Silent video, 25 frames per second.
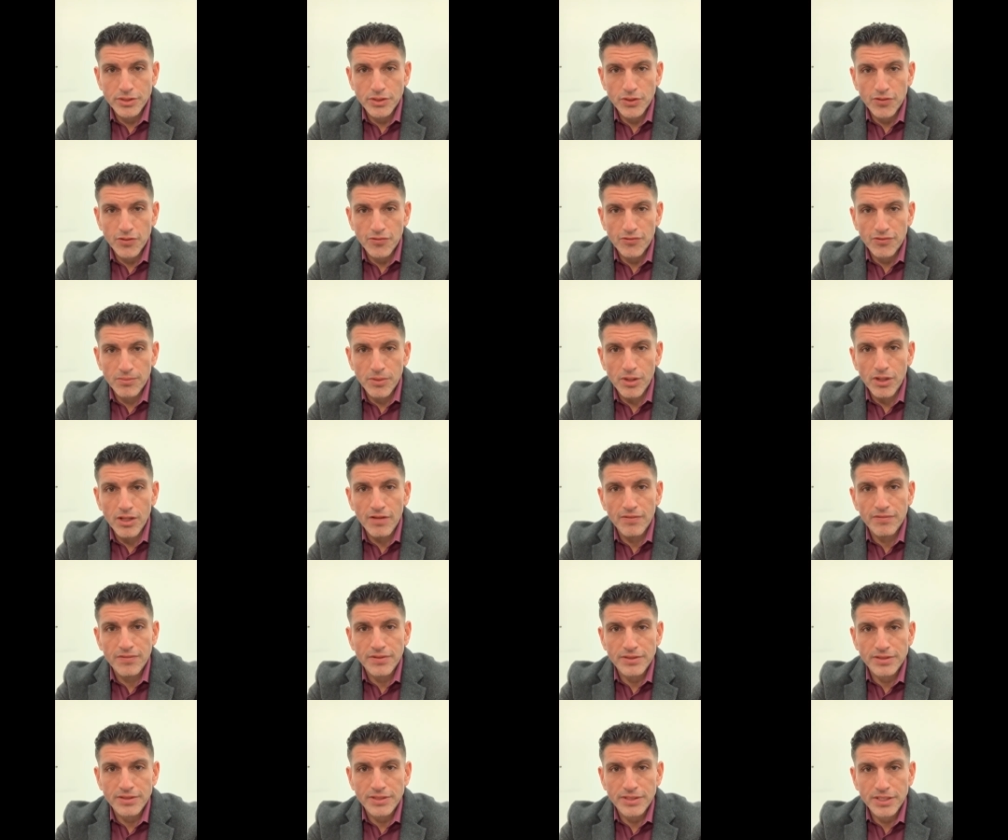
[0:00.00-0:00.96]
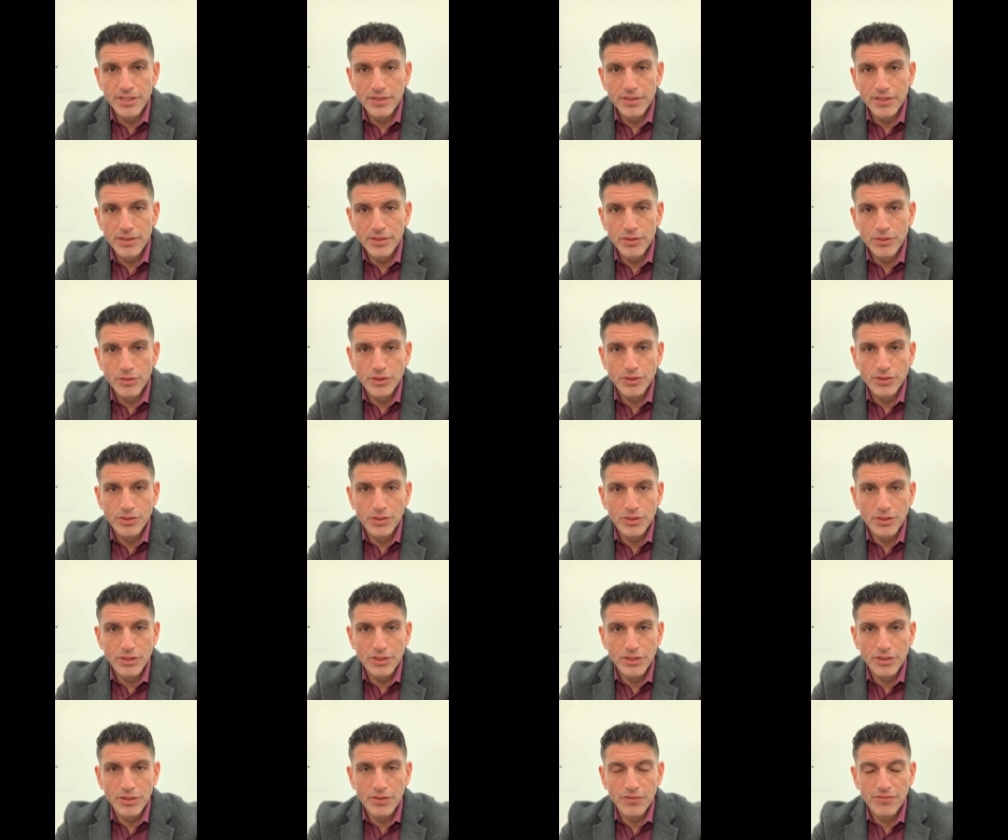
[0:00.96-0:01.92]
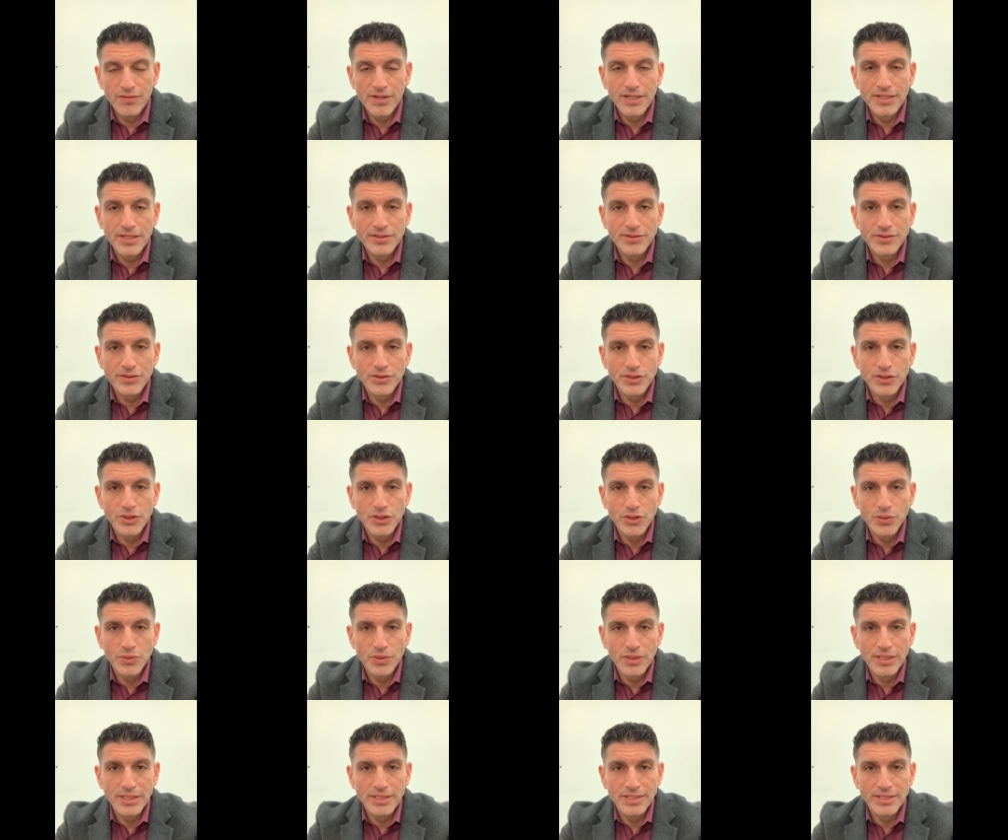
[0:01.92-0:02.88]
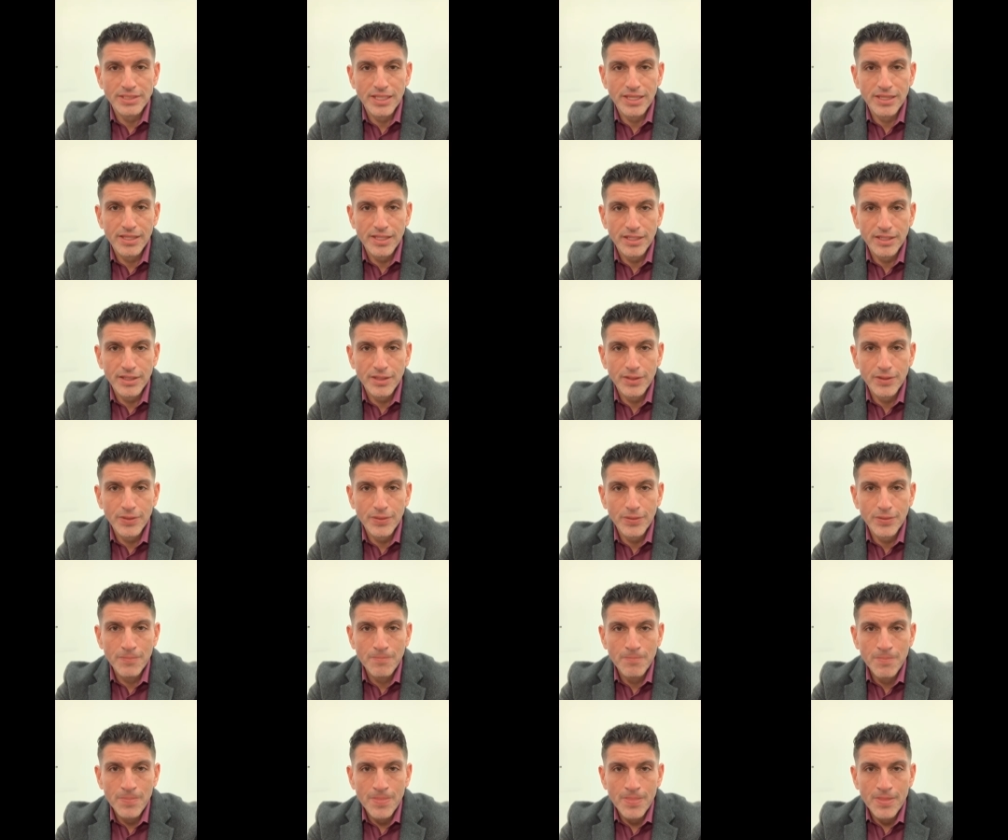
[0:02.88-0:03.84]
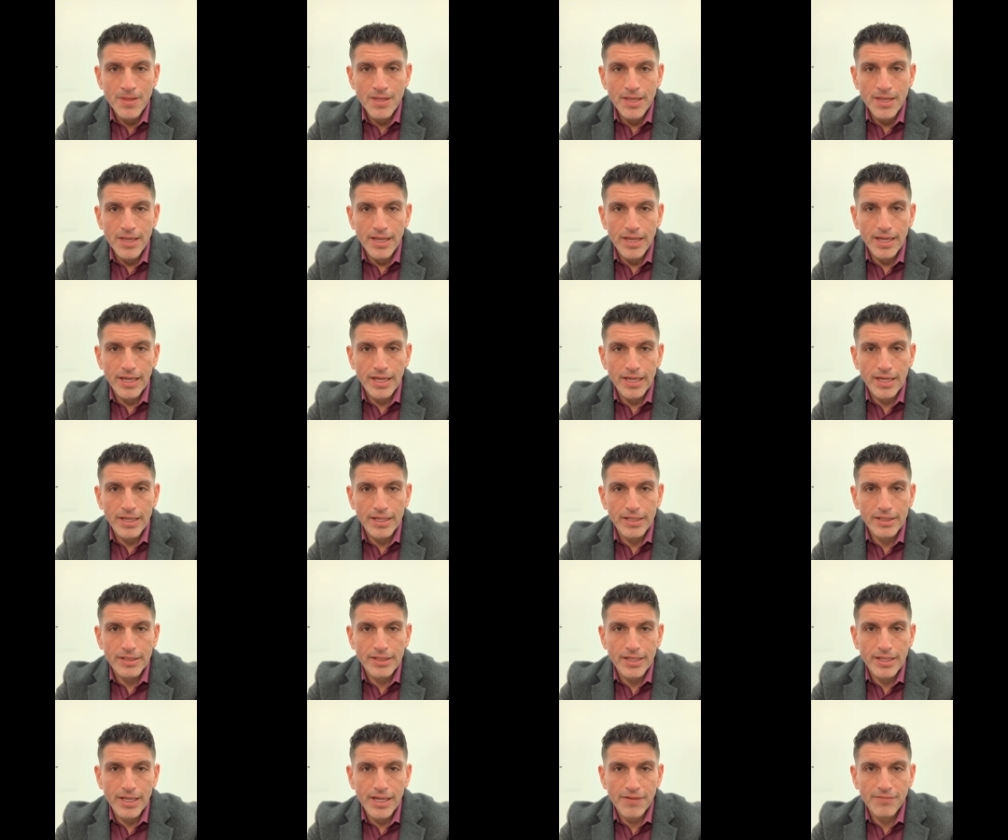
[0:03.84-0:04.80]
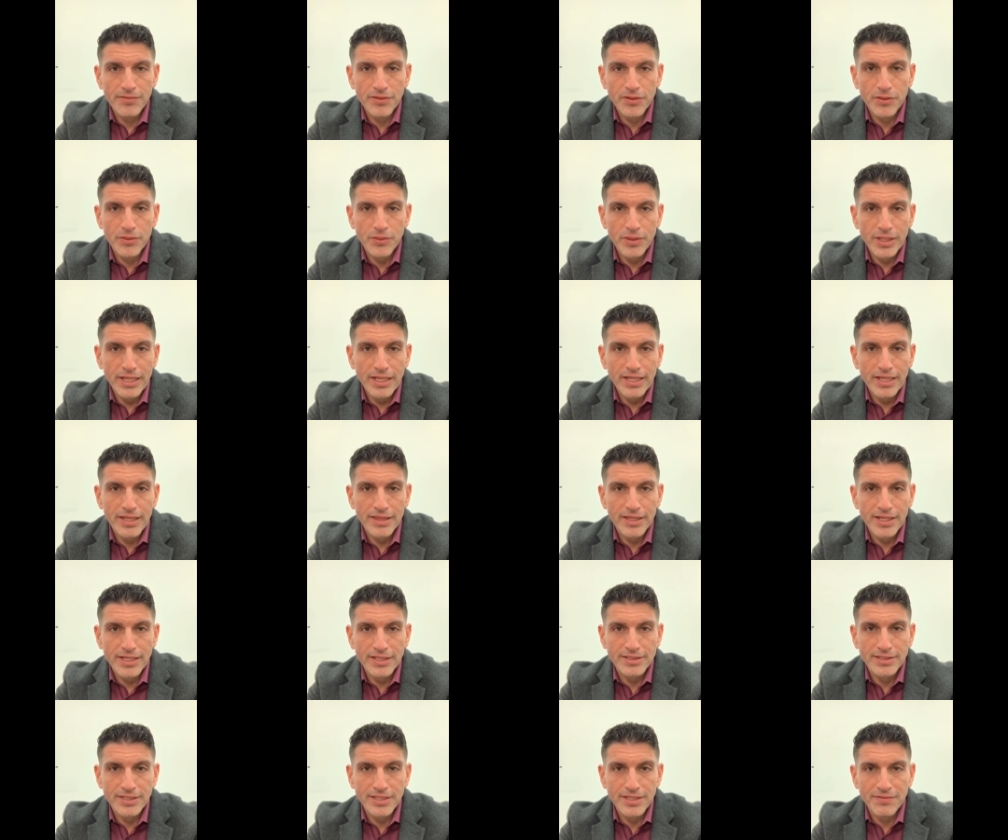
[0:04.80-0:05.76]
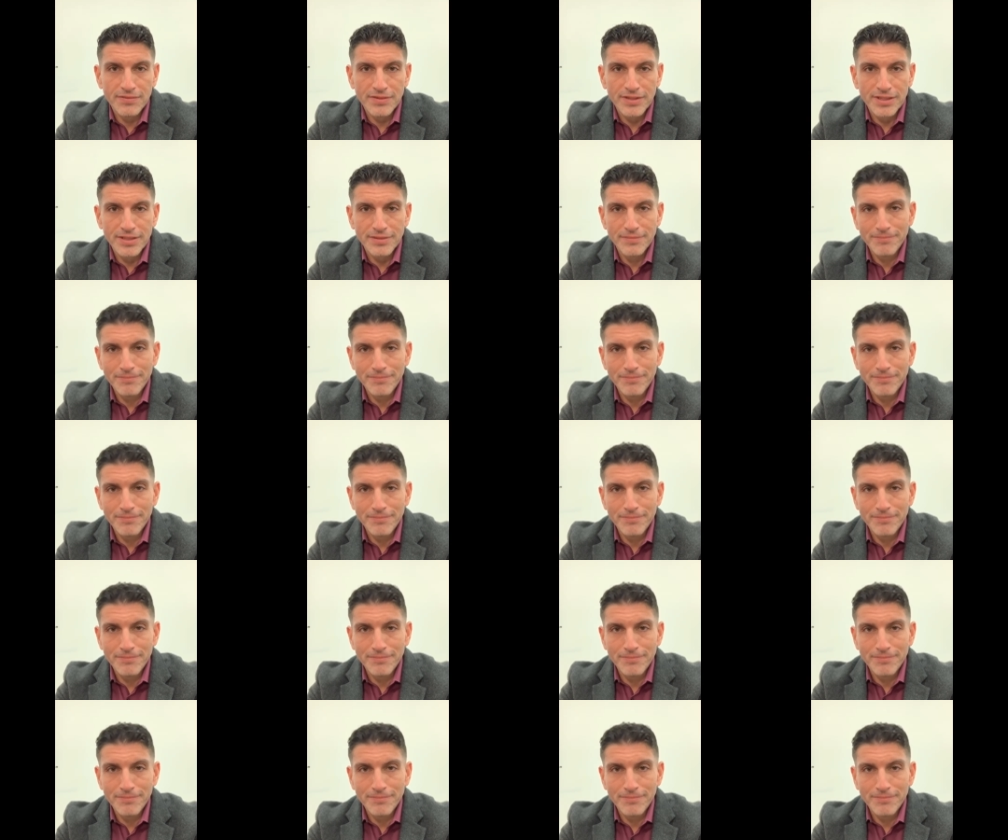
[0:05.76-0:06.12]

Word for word: So, from all of us here at North Star Senior Advisors, just want to say thank you and have a great Thanksgiving